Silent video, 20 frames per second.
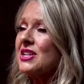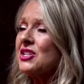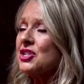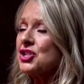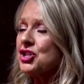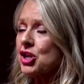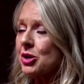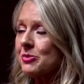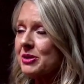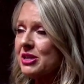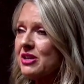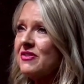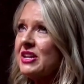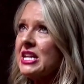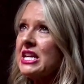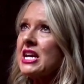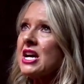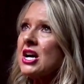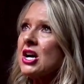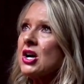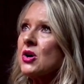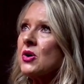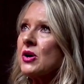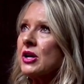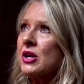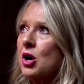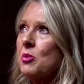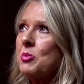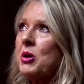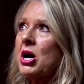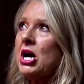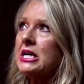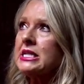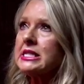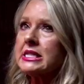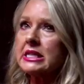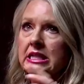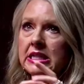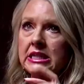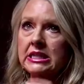Show yeah. me the video, and I'll
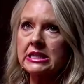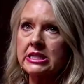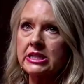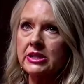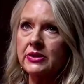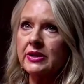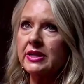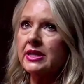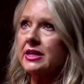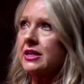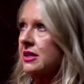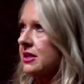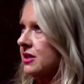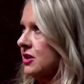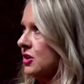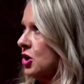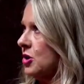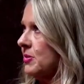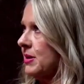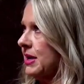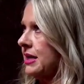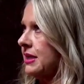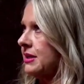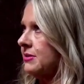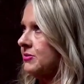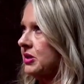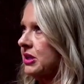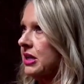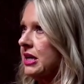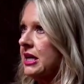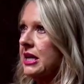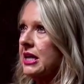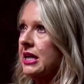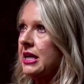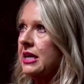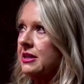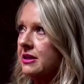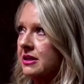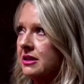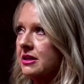pause it. I'll do it, and I'll go back and
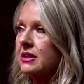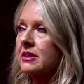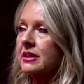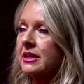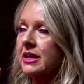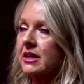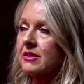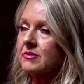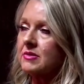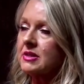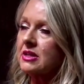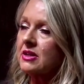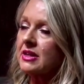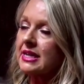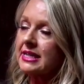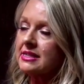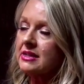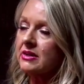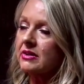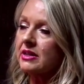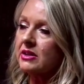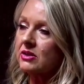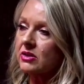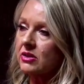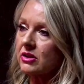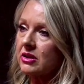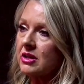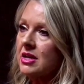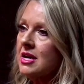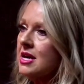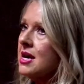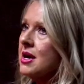play, and then I'll, yeah. So that's how I learn.